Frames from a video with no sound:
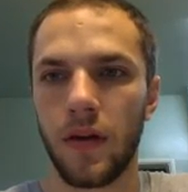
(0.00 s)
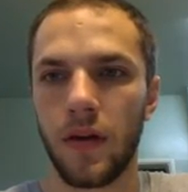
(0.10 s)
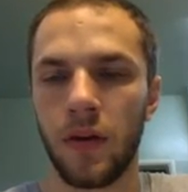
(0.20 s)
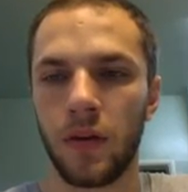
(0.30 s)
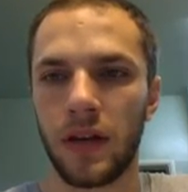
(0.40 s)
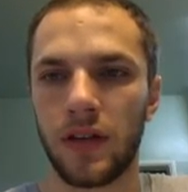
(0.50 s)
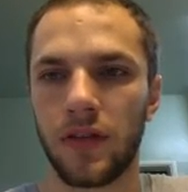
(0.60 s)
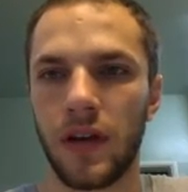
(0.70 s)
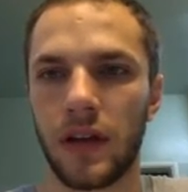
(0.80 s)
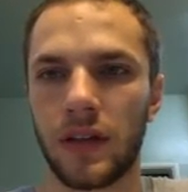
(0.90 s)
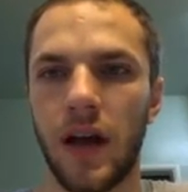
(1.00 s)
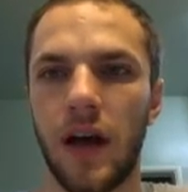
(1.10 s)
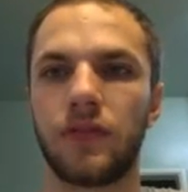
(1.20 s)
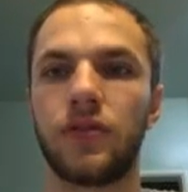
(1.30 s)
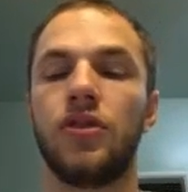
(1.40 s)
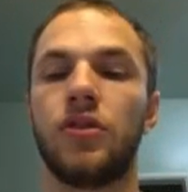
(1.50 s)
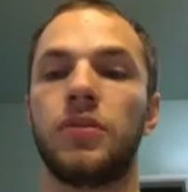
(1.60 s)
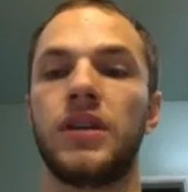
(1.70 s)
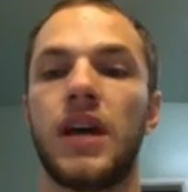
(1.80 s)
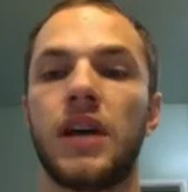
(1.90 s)
it would get deflected off. So you could
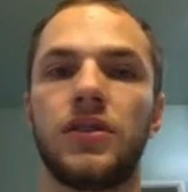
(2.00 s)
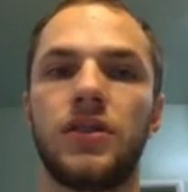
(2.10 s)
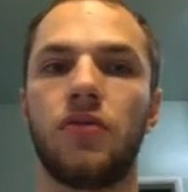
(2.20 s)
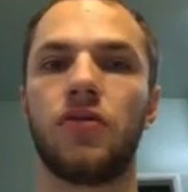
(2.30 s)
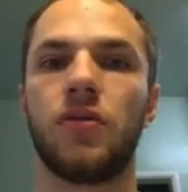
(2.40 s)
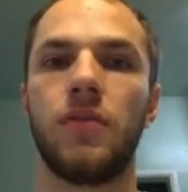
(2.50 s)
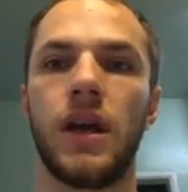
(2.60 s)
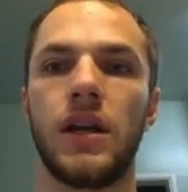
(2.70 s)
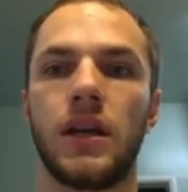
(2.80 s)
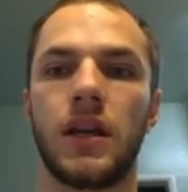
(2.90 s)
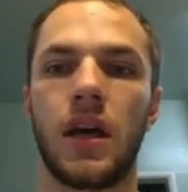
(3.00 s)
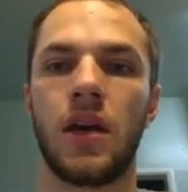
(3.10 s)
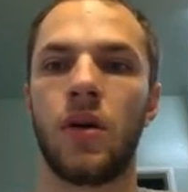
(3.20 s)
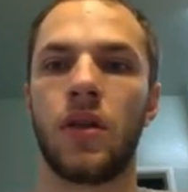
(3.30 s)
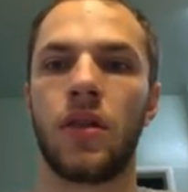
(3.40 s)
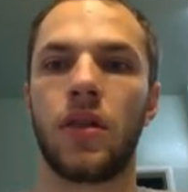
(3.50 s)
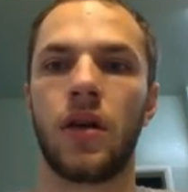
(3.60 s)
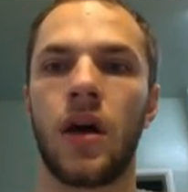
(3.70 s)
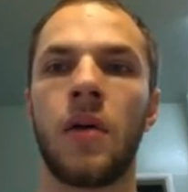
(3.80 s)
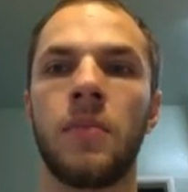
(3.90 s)
protect yourself from beta decay with
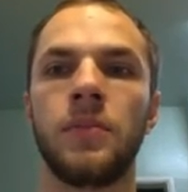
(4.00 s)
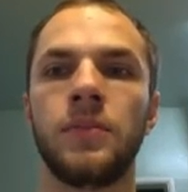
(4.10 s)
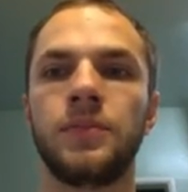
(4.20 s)
a